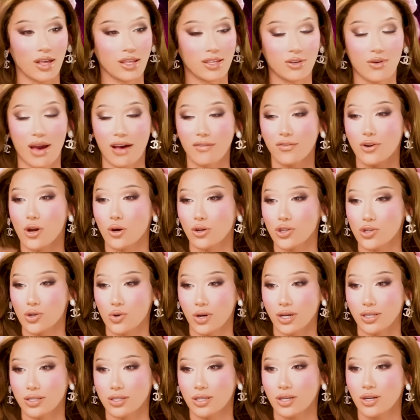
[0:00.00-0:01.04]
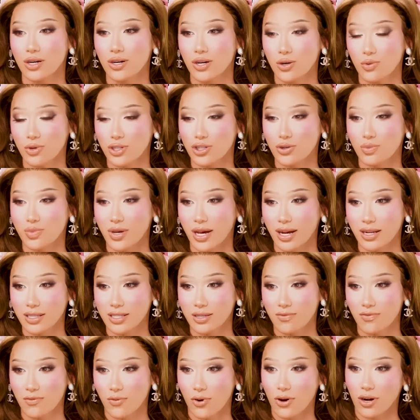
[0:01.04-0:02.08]
you have no choice, who would you pick
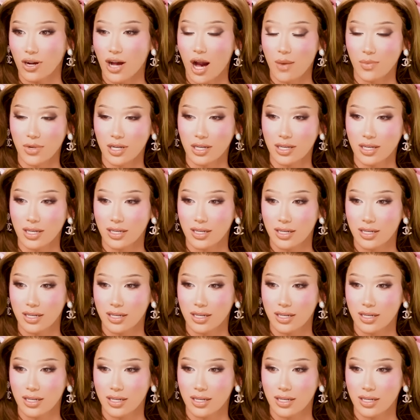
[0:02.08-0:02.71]
for a comedy?